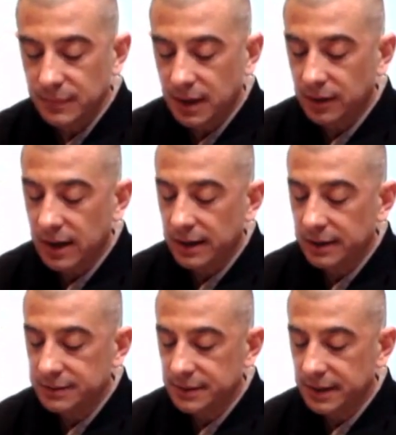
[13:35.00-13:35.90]
Our
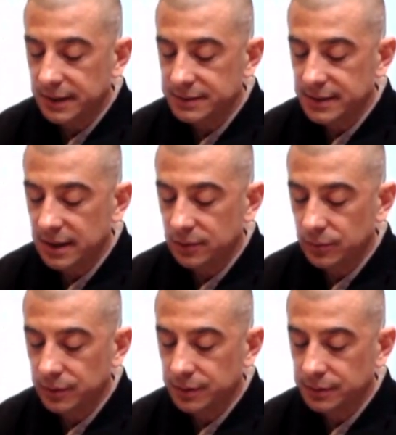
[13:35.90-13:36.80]
eyes gaze
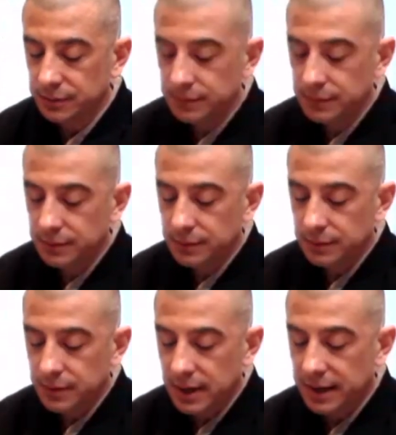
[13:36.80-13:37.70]
downward
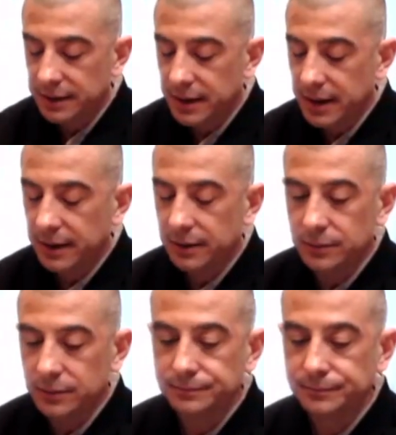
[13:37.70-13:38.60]
at an angle